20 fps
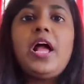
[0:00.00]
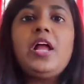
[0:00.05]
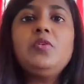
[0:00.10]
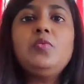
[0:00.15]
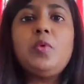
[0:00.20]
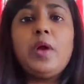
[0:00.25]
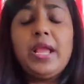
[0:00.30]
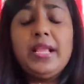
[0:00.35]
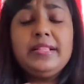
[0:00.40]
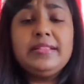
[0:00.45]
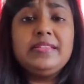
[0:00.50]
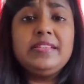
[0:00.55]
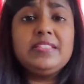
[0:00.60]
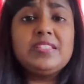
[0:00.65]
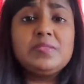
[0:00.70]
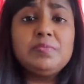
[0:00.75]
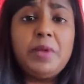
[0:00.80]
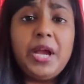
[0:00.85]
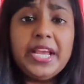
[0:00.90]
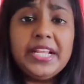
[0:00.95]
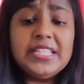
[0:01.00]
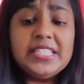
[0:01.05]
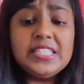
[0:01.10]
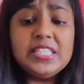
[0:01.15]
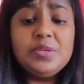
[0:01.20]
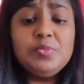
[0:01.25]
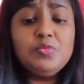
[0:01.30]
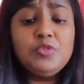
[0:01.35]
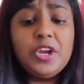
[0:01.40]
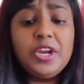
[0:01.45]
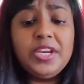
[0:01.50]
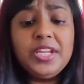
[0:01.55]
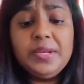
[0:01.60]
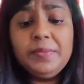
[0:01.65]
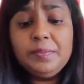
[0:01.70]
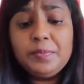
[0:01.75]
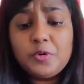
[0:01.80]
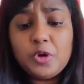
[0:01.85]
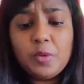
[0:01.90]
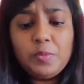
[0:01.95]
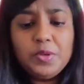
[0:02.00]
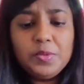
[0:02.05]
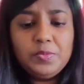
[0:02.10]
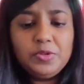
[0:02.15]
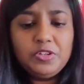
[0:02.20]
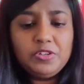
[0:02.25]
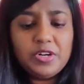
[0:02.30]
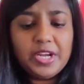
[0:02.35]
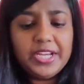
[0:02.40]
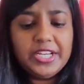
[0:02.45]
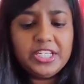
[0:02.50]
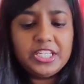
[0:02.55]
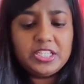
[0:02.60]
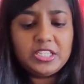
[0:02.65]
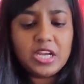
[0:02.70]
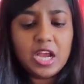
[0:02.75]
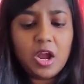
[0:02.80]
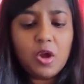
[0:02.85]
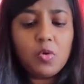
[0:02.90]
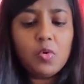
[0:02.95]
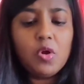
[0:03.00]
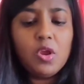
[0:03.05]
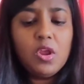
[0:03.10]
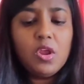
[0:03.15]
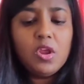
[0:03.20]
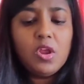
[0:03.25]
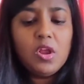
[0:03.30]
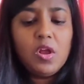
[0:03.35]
And while this might seem very improbable right now,